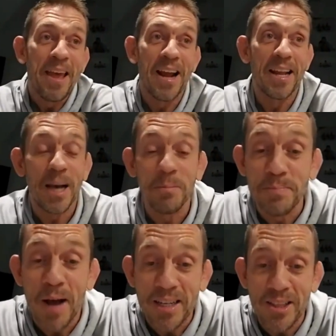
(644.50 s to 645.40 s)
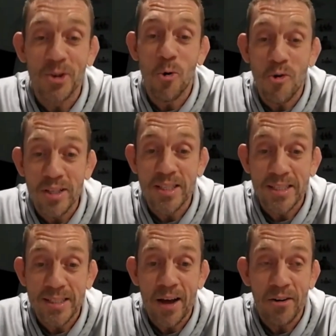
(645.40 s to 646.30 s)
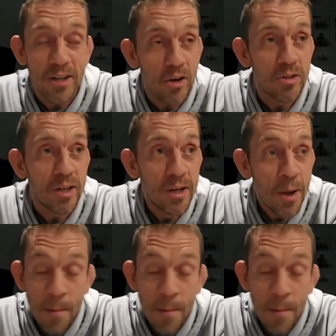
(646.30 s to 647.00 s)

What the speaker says: And he comes back to the corner, and he sits down, and he goes,